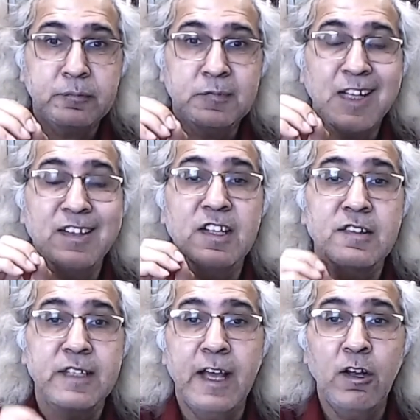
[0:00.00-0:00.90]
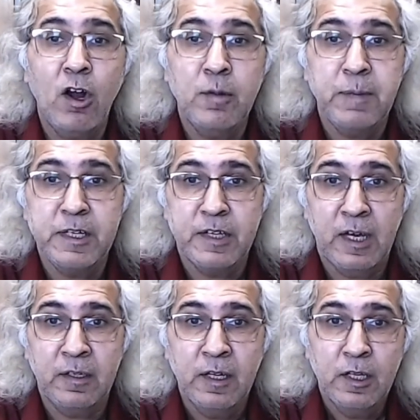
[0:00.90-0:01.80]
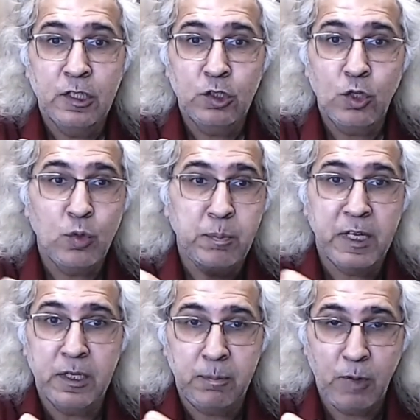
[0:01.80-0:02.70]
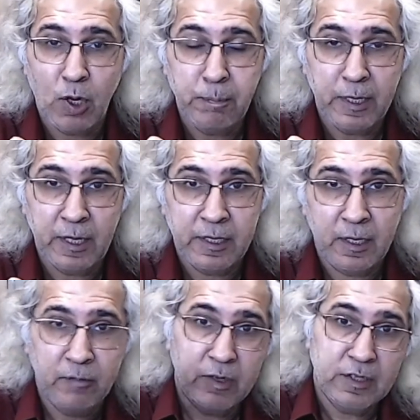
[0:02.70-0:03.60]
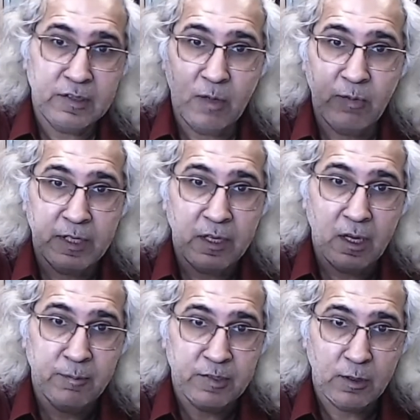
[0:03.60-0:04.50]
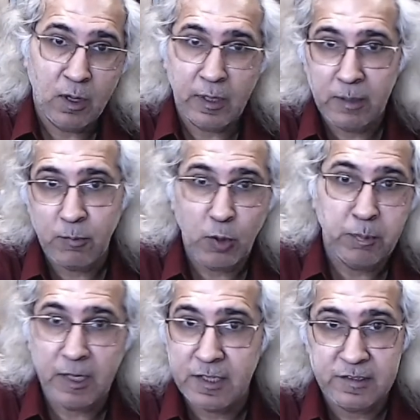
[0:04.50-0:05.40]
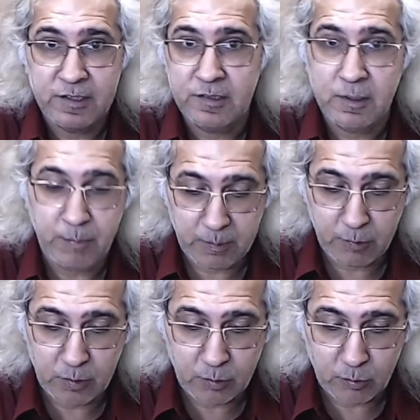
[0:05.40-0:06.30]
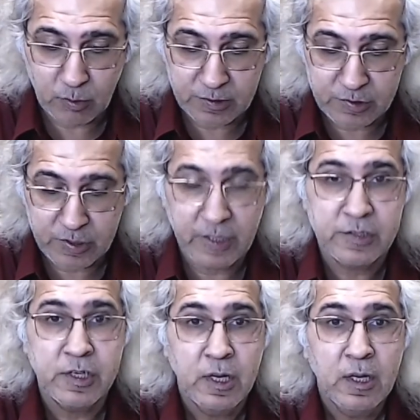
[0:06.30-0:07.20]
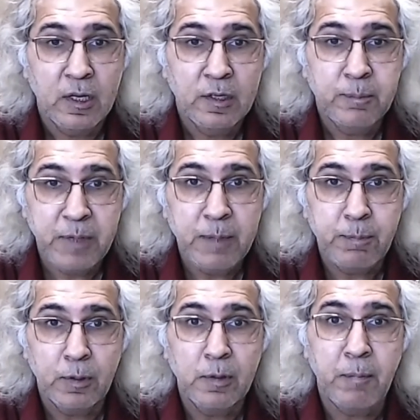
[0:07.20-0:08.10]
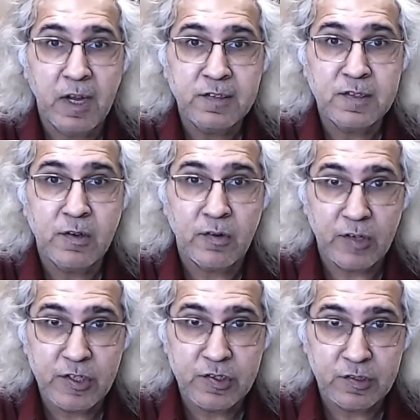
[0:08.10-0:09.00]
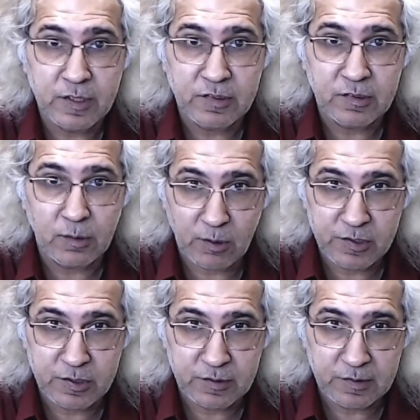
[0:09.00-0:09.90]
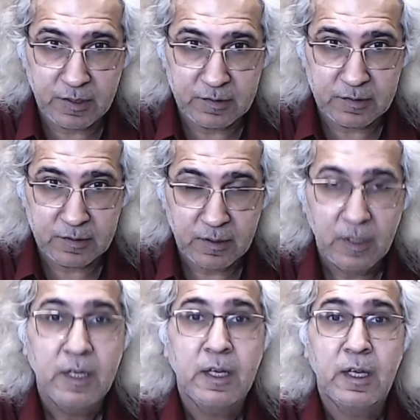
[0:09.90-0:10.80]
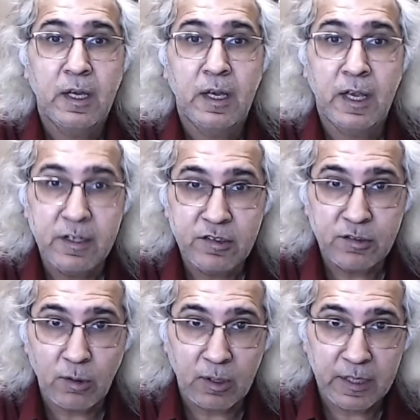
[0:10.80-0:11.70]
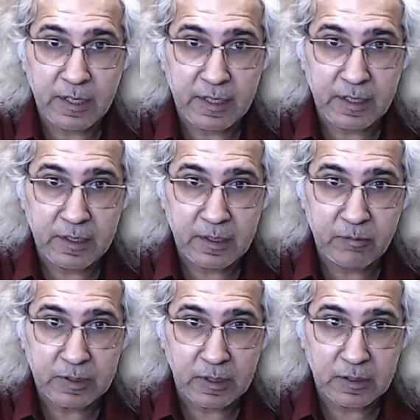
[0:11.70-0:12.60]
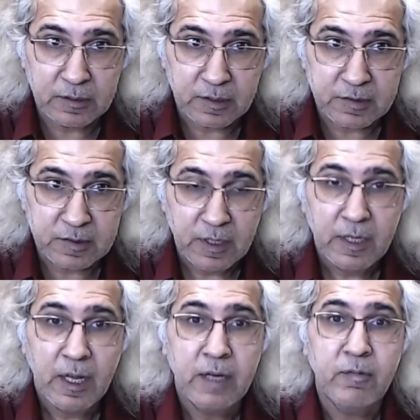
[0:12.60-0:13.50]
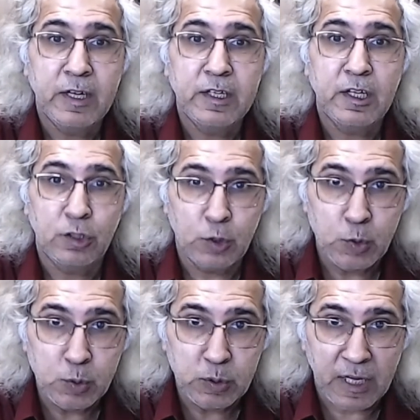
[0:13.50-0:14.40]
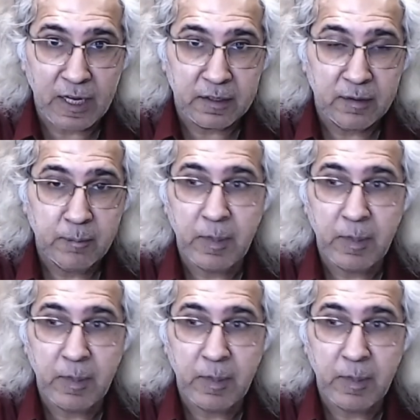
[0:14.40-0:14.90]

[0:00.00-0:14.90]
This cannot be done through mere propaganda where someone comes along and mobilizes the people towards change. People must reach this consciousness in solidarity with others. And when they do that by